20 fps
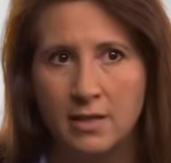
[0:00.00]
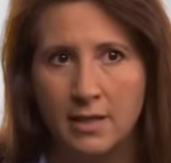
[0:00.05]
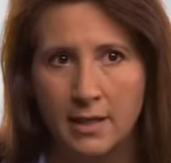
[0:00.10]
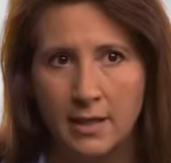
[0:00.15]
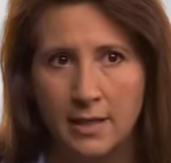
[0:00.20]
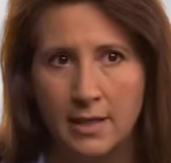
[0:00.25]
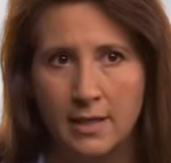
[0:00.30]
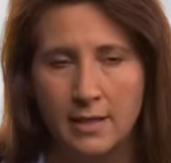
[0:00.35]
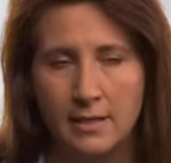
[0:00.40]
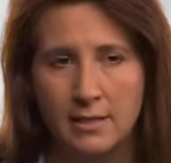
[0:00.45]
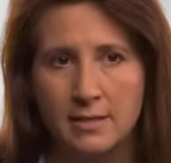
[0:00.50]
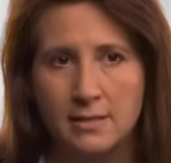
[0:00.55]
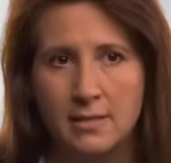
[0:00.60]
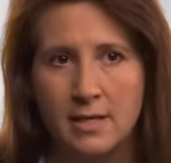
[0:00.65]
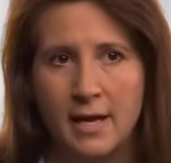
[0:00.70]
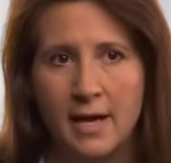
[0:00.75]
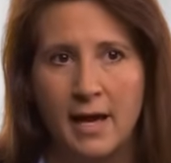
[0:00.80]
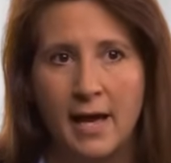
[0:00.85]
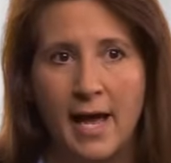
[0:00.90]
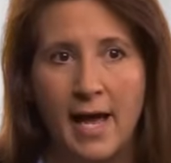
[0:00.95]
it is,
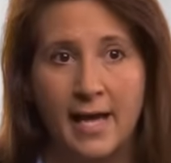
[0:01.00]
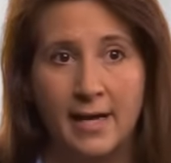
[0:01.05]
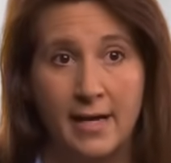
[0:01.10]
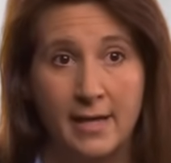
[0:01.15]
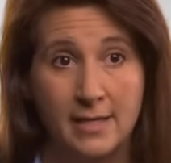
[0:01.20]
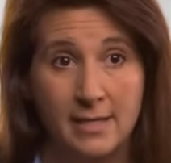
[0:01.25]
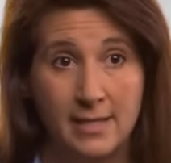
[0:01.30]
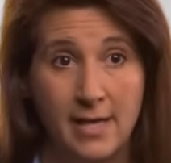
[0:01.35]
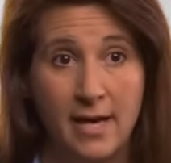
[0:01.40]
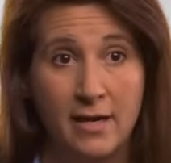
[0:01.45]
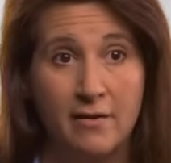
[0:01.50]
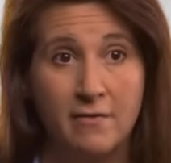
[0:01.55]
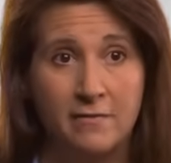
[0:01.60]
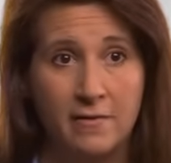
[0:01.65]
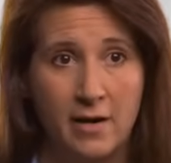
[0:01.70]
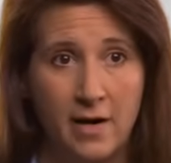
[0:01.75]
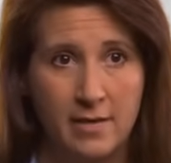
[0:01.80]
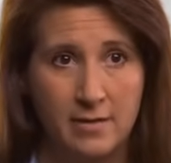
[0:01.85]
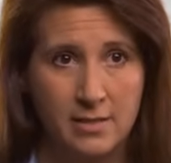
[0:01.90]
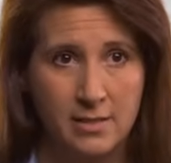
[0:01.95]
and
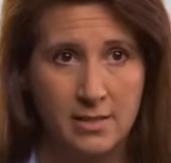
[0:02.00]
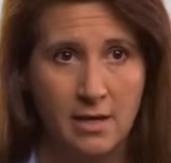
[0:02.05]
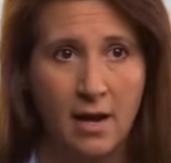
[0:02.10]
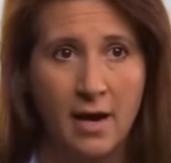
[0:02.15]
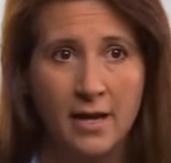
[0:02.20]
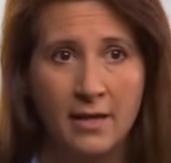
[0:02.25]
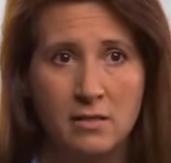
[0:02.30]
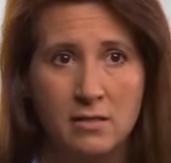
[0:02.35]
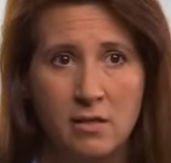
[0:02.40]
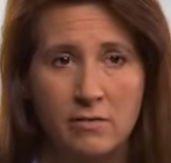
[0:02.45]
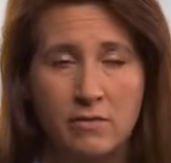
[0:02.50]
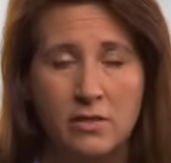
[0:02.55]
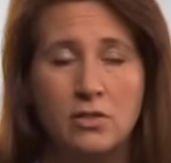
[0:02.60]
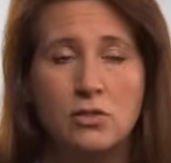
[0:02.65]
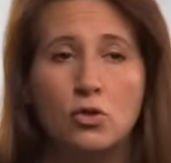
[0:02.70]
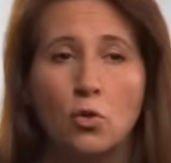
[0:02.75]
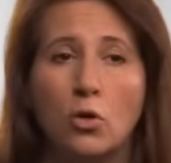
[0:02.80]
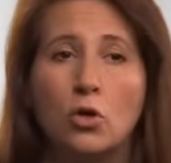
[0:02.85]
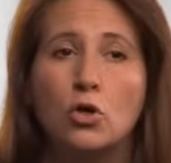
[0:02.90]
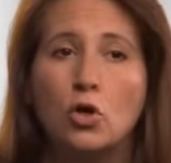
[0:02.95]
identify the signs of it,
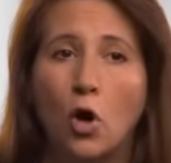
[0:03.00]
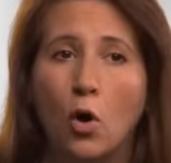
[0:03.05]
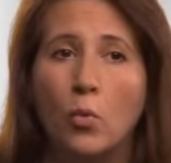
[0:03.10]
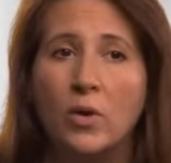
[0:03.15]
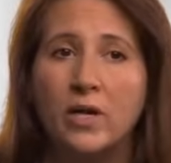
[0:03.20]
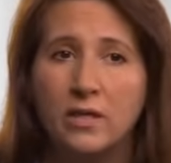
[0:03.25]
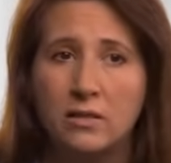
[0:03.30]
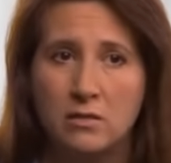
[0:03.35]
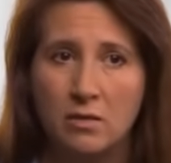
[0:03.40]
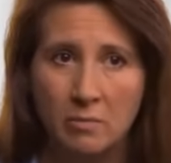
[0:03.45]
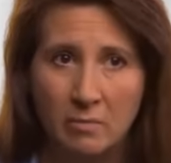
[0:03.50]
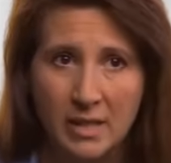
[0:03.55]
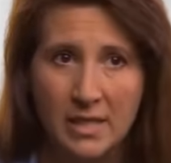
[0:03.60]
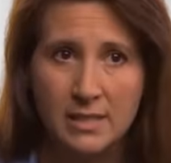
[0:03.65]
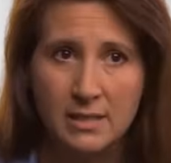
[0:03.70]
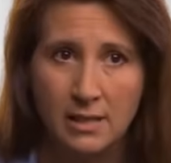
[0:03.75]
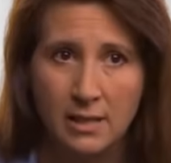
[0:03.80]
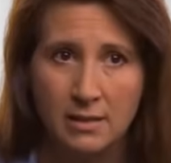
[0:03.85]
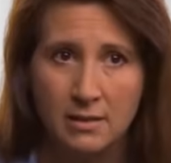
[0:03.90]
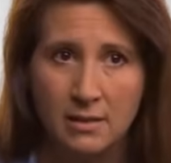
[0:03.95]
you're going to
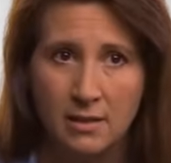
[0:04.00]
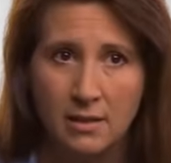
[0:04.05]
miss it.